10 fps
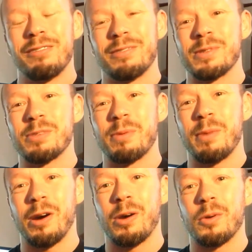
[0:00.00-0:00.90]
from Super
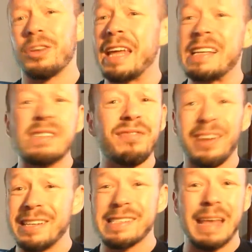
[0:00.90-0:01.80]
Mario World, as
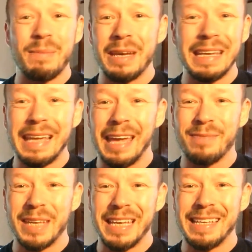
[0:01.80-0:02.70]
fun as that mini
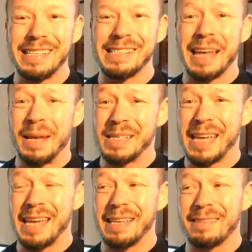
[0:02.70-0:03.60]
game is, and
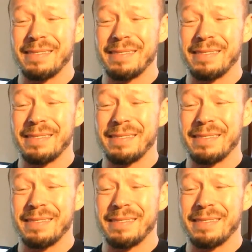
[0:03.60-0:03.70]
take